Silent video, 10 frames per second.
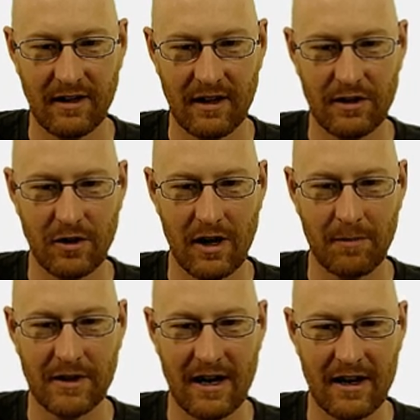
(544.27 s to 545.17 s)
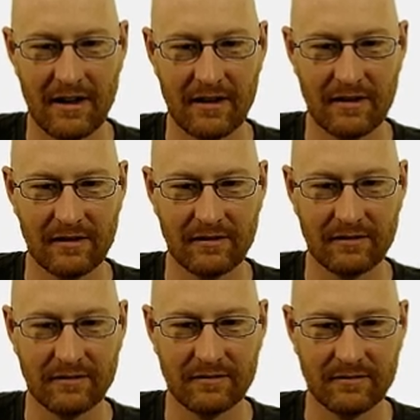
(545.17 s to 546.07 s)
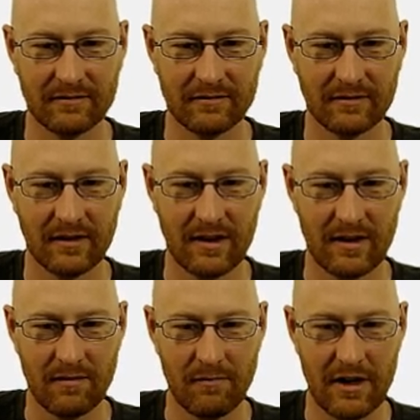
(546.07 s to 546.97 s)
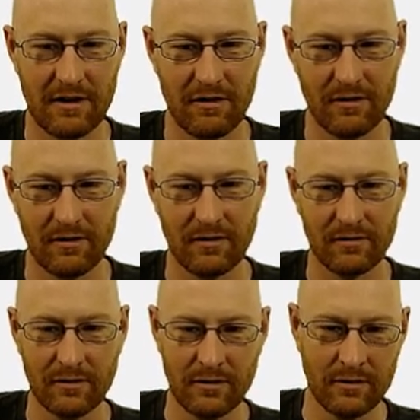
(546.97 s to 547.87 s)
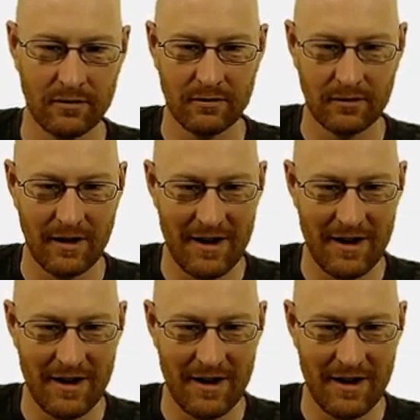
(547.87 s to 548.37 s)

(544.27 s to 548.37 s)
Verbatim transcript: a drop down menu. Woo!